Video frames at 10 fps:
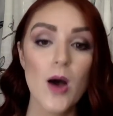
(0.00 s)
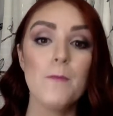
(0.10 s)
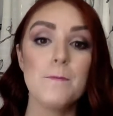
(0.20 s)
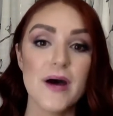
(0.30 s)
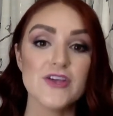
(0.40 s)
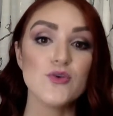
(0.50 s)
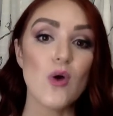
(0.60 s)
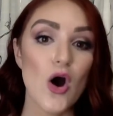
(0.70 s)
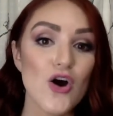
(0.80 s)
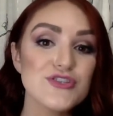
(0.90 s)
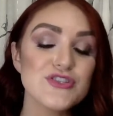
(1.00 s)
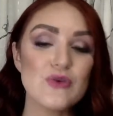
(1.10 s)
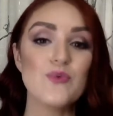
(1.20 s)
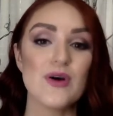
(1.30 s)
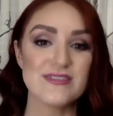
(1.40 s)
but you
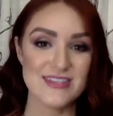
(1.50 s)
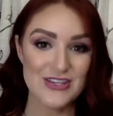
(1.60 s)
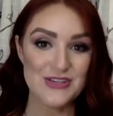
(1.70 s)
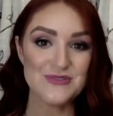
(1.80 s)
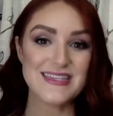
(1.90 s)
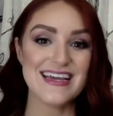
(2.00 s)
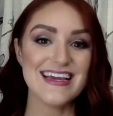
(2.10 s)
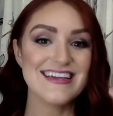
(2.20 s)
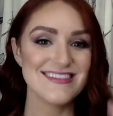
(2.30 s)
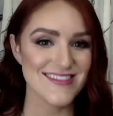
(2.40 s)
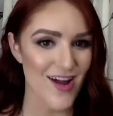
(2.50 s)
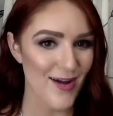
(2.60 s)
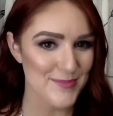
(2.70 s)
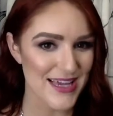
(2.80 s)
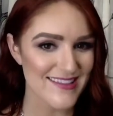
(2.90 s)
also want to use it
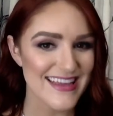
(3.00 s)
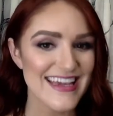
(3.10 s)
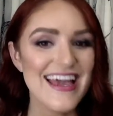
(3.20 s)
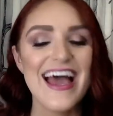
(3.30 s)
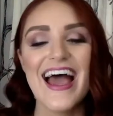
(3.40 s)
topically.